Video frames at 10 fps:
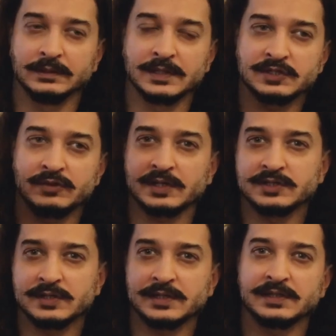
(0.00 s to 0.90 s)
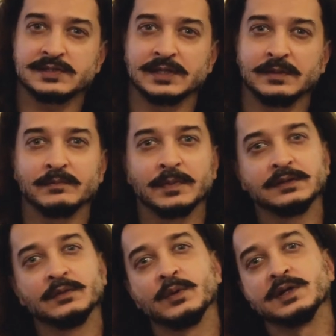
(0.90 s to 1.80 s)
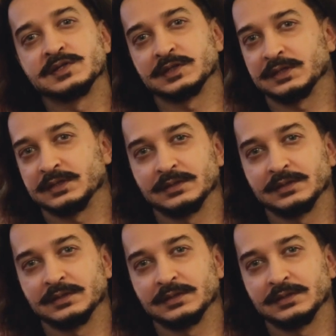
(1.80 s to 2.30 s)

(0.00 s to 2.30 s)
The structures are the same, but the words,